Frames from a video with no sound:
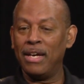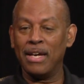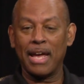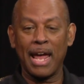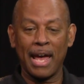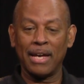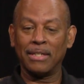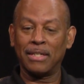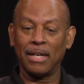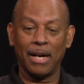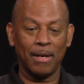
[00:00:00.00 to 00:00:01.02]

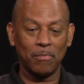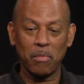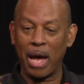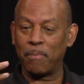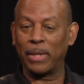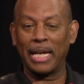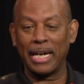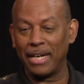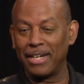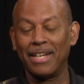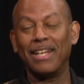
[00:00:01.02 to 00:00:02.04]
and uh, I played,